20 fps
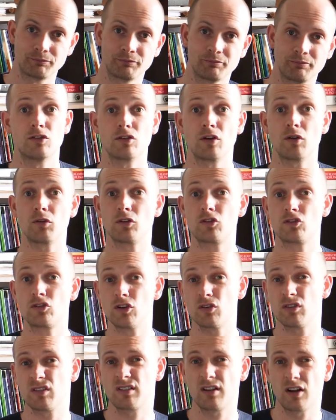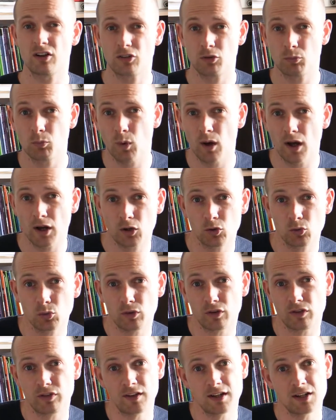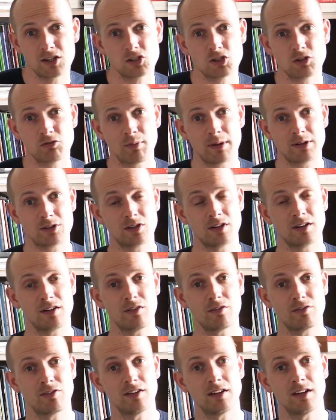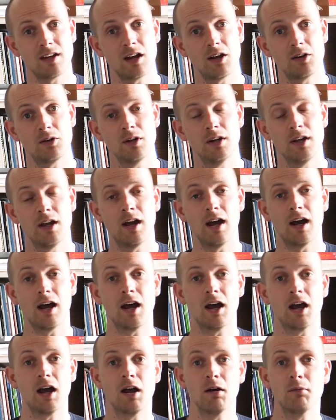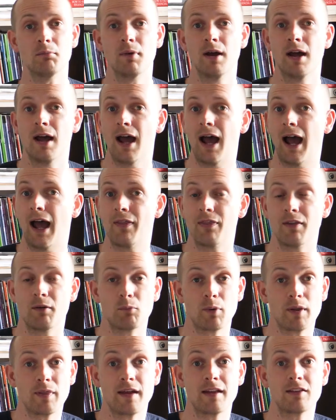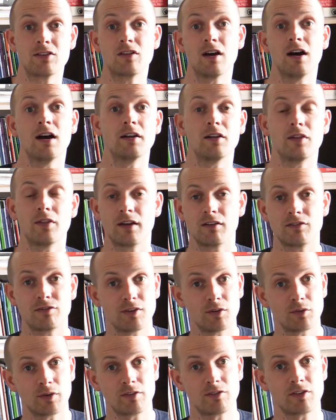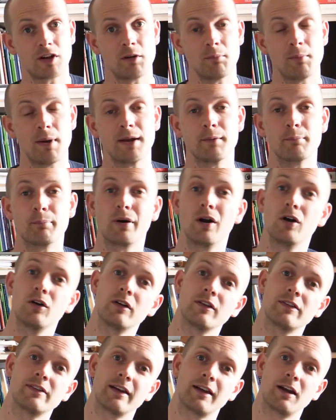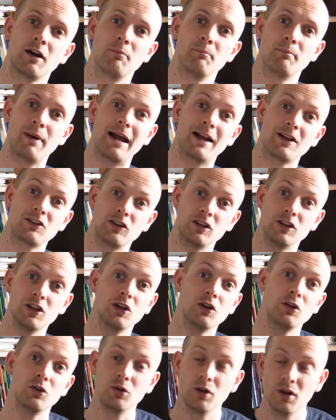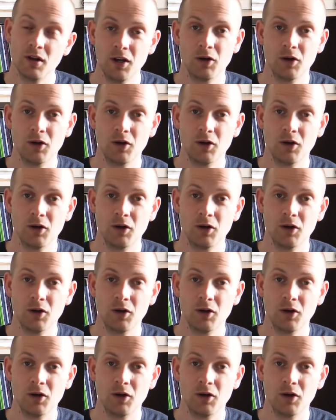So the student starts to work on all the things you've mentioned in the video, and then when they're done and they feel they've kind of made progress, they come back to you